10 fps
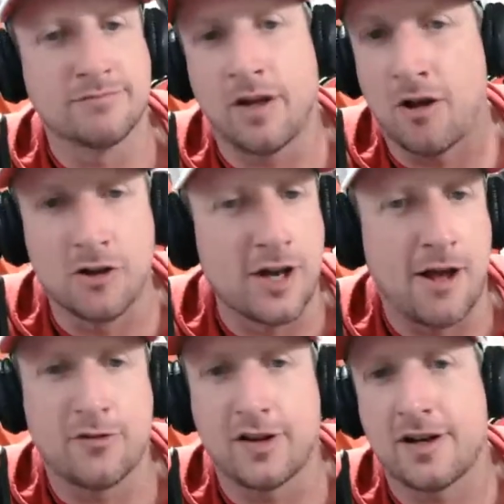I'll
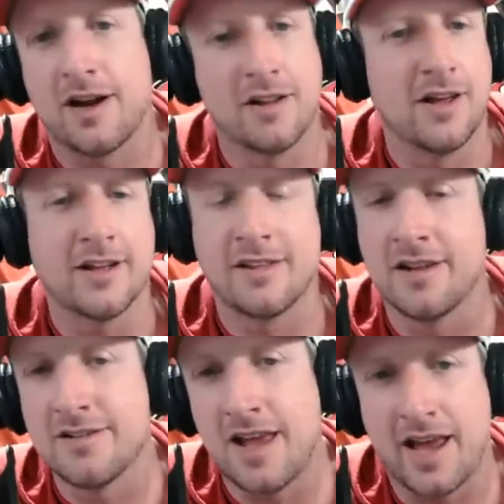announce it kind of like the
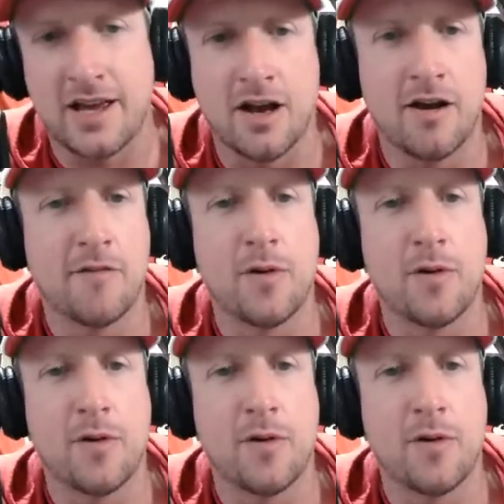day of.